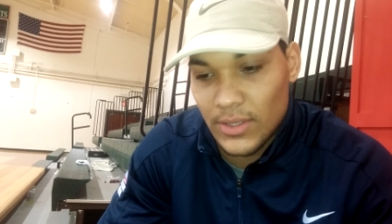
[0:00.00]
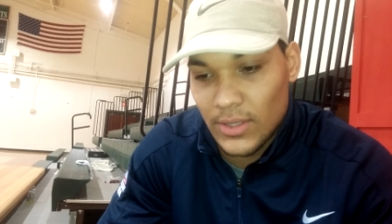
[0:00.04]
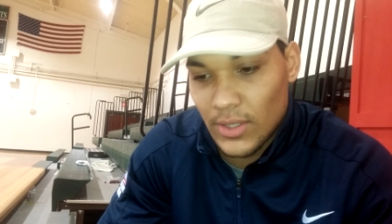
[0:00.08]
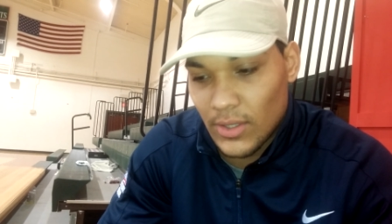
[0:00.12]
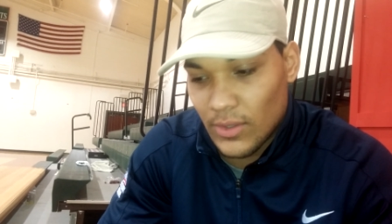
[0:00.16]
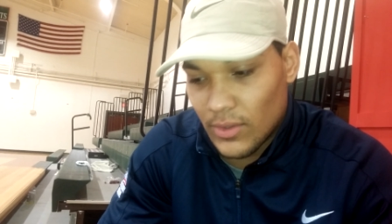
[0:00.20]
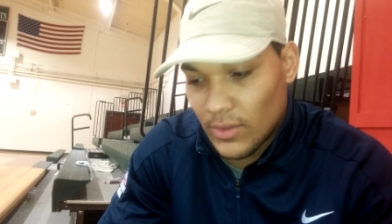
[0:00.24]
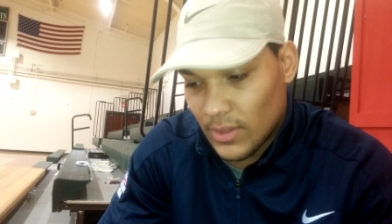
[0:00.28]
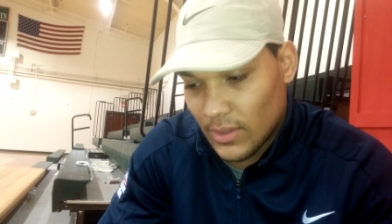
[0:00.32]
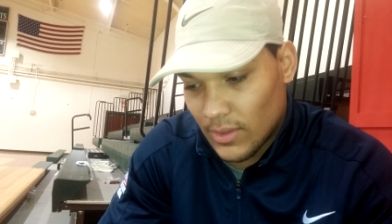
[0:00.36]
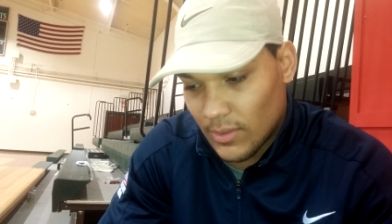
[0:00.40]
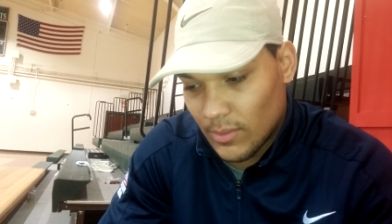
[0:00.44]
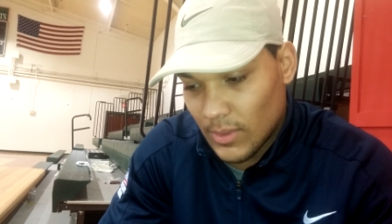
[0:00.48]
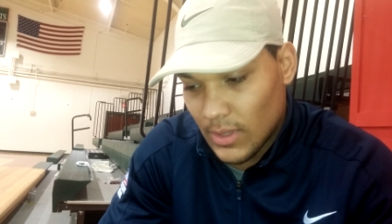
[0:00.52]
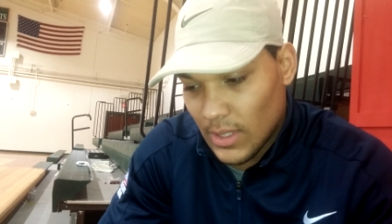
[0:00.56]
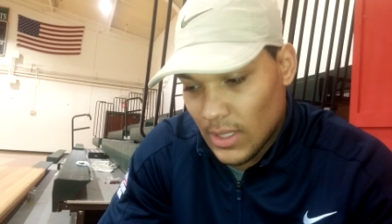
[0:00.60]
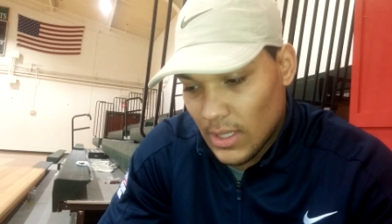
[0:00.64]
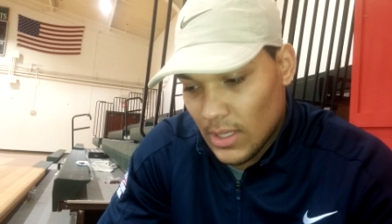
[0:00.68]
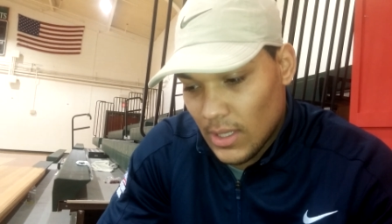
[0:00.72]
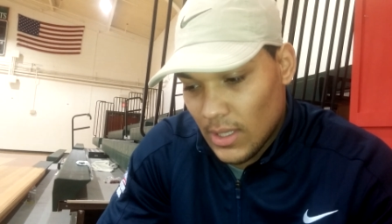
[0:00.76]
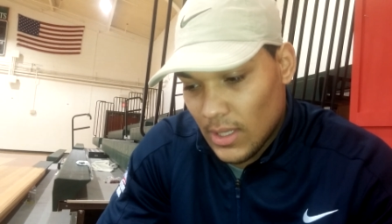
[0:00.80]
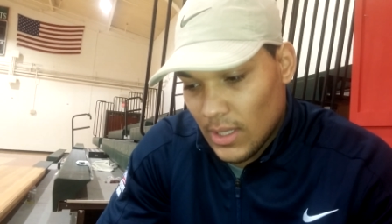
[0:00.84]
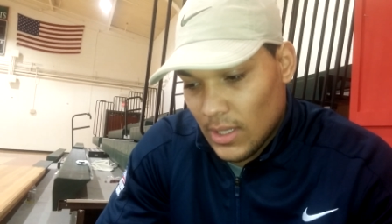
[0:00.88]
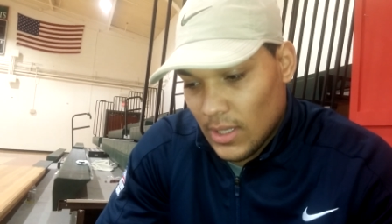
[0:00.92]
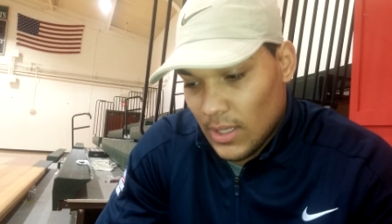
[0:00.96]
You know, of
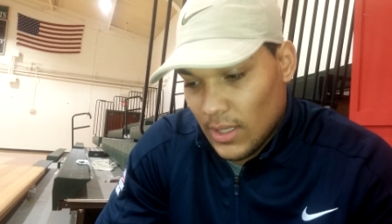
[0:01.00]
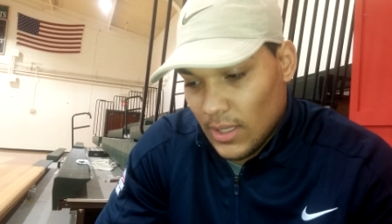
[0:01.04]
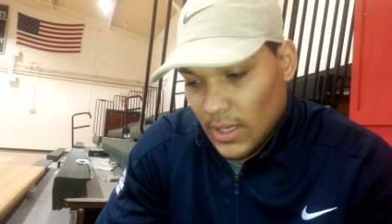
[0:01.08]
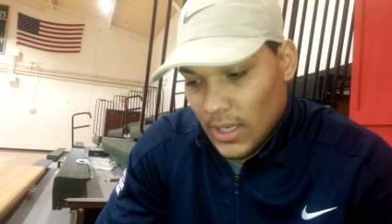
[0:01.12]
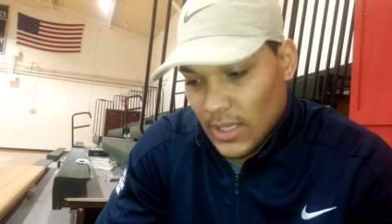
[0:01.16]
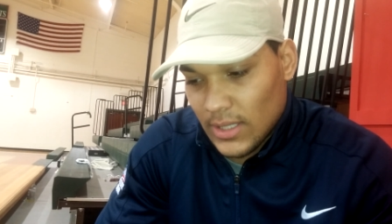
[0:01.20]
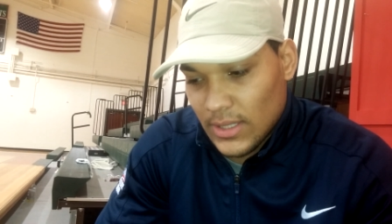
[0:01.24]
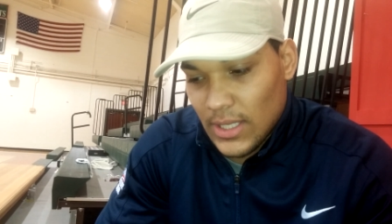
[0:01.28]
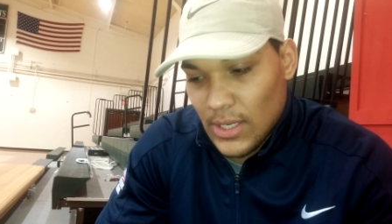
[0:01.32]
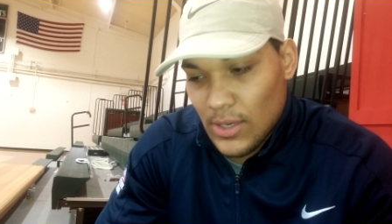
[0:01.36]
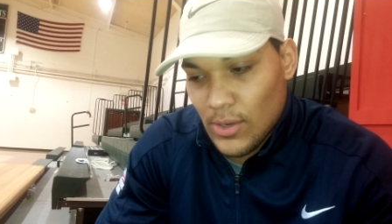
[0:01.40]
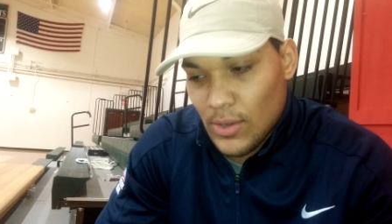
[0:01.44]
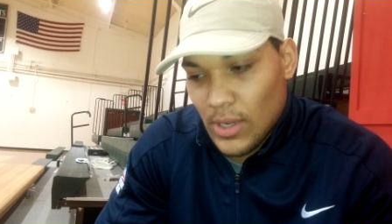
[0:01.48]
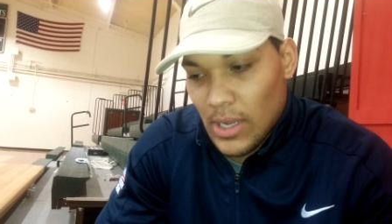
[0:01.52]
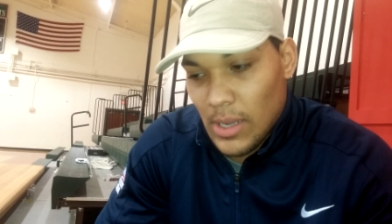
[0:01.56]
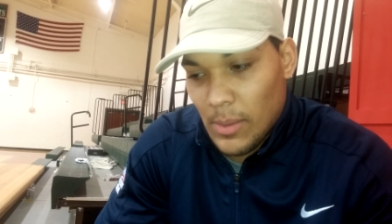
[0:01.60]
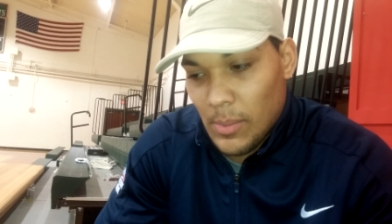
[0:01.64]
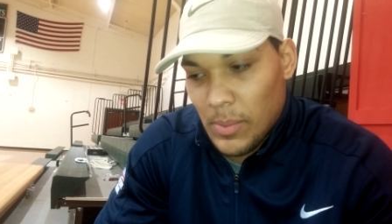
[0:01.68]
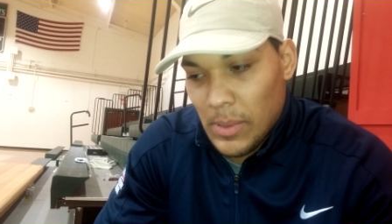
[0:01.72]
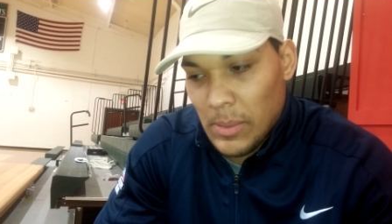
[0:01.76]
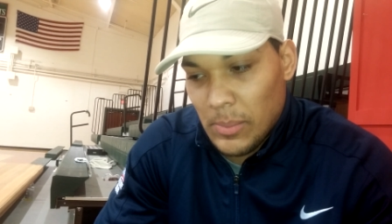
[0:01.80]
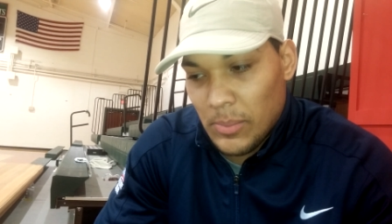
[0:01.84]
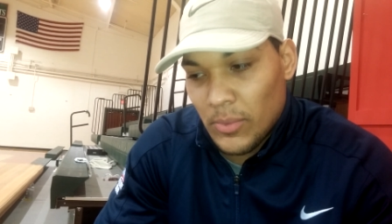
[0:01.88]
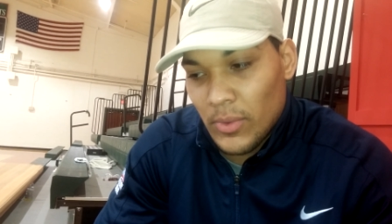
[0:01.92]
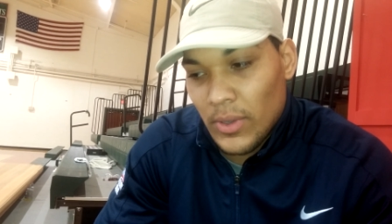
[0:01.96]
because I know a
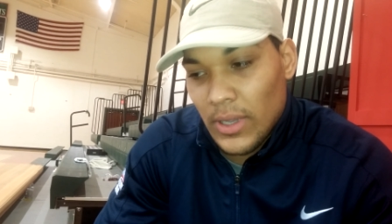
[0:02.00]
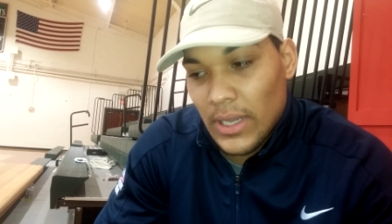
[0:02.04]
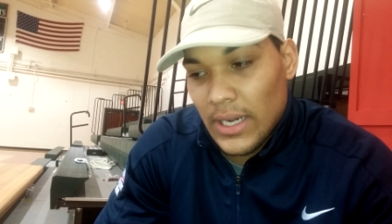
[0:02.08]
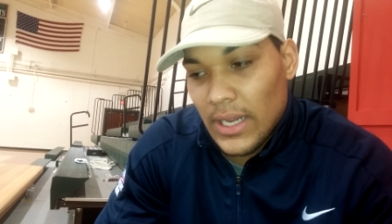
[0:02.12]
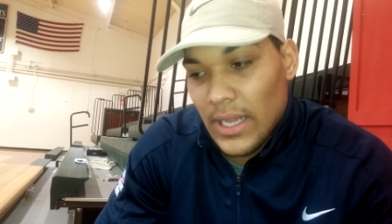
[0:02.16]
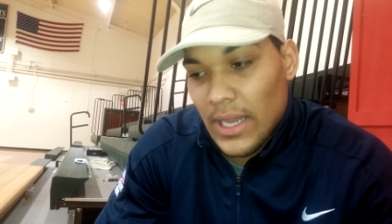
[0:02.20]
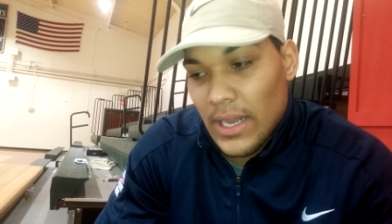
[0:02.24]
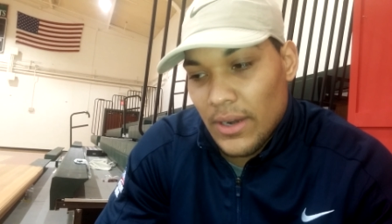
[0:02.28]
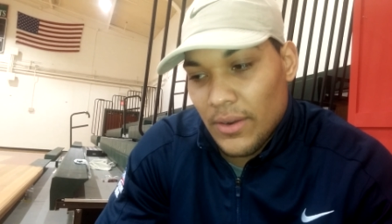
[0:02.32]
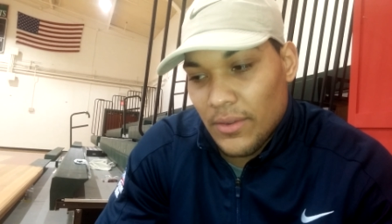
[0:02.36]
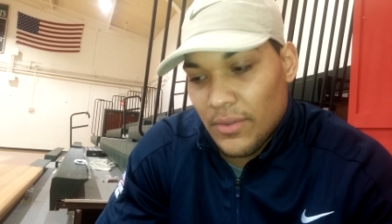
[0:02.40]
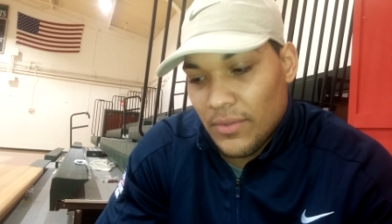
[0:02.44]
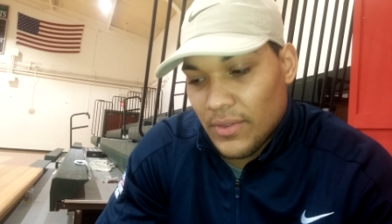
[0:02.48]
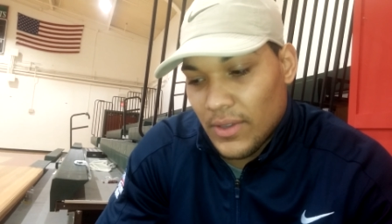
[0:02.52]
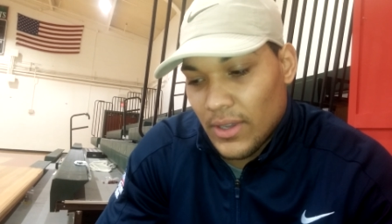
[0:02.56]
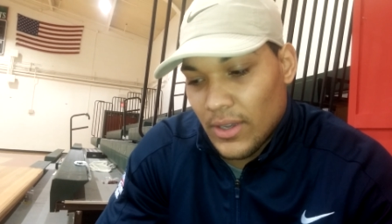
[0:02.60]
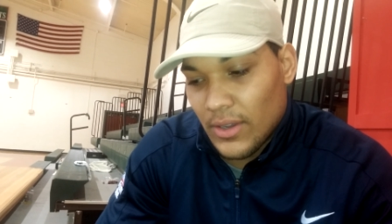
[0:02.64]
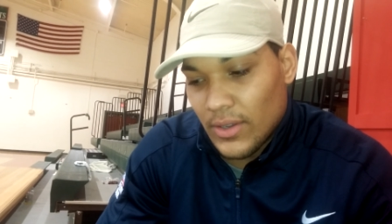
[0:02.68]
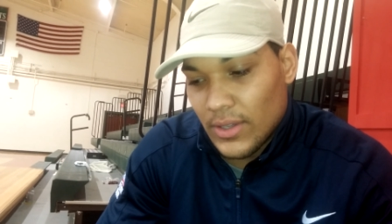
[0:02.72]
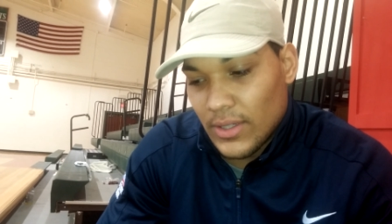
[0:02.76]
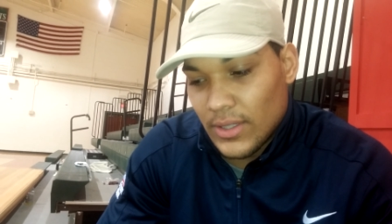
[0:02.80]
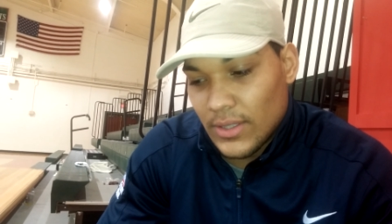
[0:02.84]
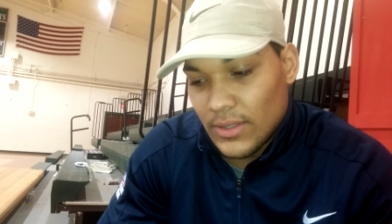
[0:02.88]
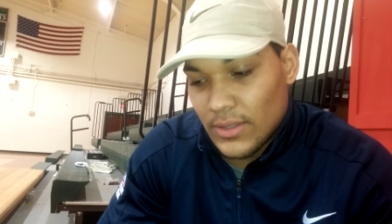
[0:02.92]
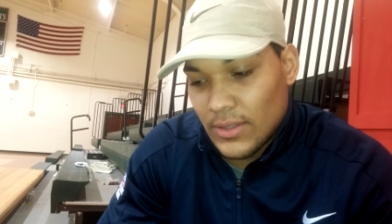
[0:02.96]
couple people in the
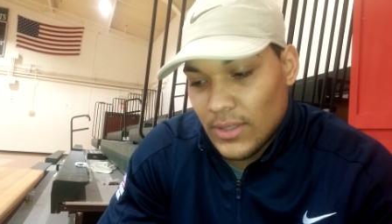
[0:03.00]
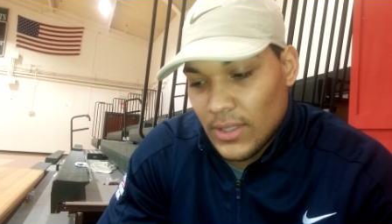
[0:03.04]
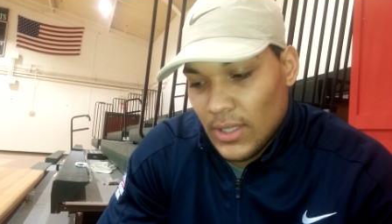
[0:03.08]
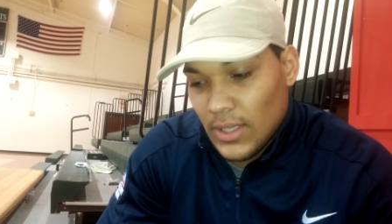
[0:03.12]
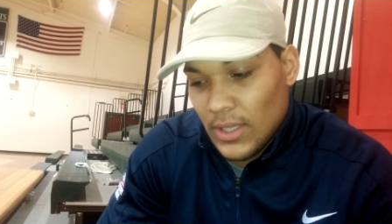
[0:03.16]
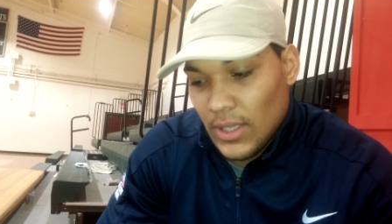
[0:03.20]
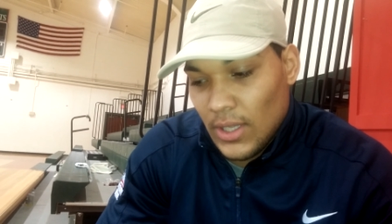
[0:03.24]
NFL, and